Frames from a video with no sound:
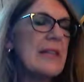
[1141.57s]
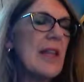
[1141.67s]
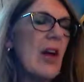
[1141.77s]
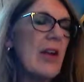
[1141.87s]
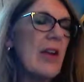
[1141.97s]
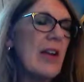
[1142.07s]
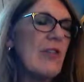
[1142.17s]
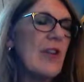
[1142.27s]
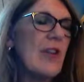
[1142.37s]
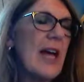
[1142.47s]
longing
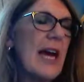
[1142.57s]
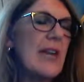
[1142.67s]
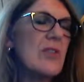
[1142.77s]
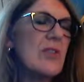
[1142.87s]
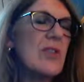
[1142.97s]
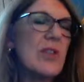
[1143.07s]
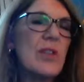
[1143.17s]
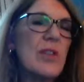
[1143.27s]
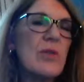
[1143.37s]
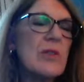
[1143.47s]
for a hand to
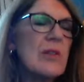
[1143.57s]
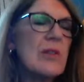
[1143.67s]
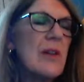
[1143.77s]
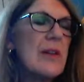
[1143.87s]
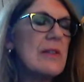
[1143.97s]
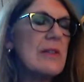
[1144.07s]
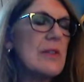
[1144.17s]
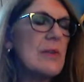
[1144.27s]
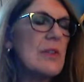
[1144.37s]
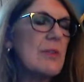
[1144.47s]
coax,
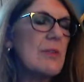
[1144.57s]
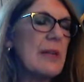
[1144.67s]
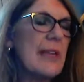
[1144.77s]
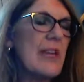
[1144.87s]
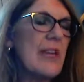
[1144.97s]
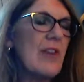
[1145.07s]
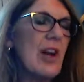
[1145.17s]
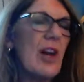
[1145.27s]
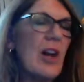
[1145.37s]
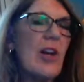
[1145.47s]
someone to believe
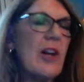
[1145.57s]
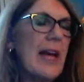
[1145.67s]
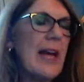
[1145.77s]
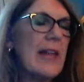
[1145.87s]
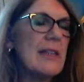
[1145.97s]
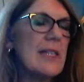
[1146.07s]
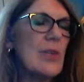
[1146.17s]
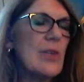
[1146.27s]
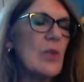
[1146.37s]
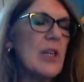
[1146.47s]
our long held
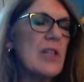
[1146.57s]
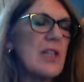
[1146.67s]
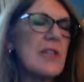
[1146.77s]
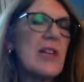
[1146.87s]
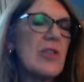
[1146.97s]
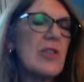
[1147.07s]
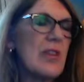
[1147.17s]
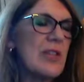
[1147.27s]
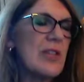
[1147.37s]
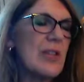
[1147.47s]
in words are
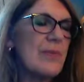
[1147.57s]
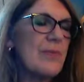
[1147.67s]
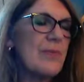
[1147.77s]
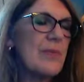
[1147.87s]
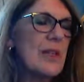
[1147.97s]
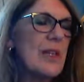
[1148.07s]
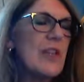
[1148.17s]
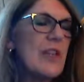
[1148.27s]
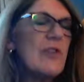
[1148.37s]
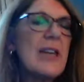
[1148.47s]
treasure.
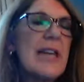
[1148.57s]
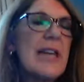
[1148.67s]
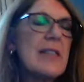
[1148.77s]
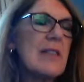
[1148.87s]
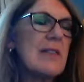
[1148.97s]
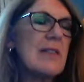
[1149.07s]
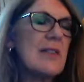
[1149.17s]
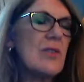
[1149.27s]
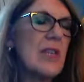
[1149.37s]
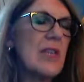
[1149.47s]
Forgetting the
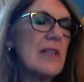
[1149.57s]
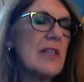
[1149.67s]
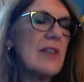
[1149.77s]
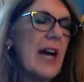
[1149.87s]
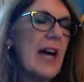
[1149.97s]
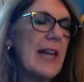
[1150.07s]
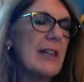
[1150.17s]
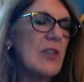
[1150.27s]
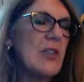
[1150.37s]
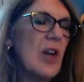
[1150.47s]
streets of
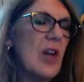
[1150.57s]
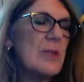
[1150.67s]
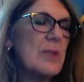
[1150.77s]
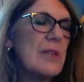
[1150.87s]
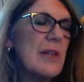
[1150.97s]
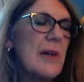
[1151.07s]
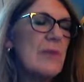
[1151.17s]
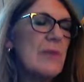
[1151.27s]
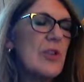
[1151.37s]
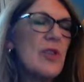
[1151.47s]
idle shops,
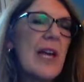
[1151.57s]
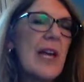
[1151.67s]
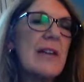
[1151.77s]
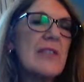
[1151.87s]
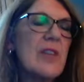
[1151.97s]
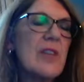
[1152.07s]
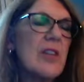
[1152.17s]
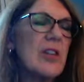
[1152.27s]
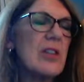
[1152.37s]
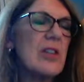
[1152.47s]
the trays of
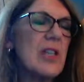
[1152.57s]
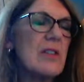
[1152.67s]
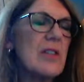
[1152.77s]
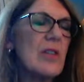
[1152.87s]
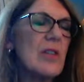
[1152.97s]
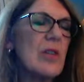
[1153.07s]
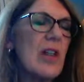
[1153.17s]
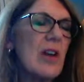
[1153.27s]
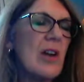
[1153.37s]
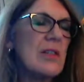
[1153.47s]
other unsold
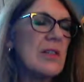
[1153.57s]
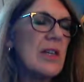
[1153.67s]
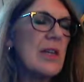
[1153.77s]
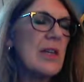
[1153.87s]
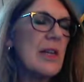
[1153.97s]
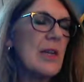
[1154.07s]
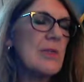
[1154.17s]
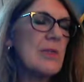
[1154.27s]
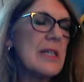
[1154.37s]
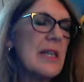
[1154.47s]
lots,
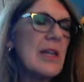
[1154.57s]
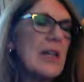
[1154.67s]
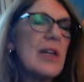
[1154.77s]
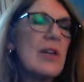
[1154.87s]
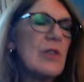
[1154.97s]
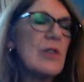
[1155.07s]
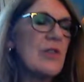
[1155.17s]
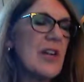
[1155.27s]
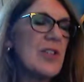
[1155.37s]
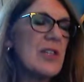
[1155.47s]
clumsy,
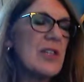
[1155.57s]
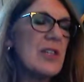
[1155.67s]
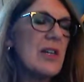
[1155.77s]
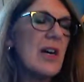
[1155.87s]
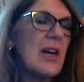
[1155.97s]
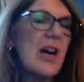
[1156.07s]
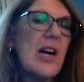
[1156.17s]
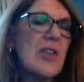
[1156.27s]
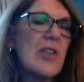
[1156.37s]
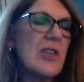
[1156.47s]
old-fashioned,
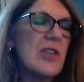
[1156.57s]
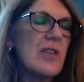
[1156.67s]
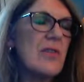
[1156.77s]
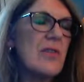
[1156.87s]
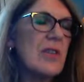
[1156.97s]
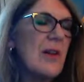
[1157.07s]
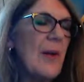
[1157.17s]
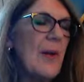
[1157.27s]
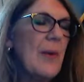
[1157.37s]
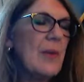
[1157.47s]
hard to shift,
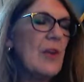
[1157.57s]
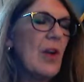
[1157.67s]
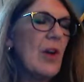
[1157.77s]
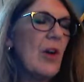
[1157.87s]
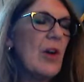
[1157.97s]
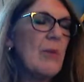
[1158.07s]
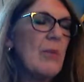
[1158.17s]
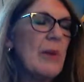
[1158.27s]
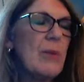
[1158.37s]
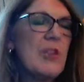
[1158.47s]
there no
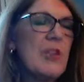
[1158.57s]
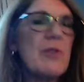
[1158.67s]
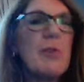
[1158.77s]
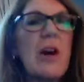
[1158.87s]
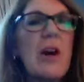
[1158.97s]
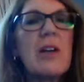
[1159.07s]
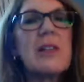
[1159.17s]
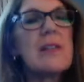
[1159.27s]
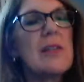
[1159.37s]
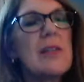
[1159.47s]
longer being much of a
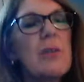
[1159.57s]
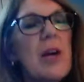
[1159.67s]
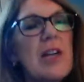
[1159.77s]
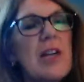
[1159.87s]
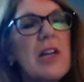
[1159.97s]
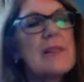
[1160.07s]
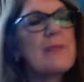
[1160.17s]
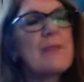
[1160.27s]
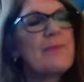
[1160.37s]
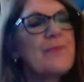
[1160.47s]
market in
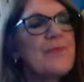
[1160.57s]
pearls.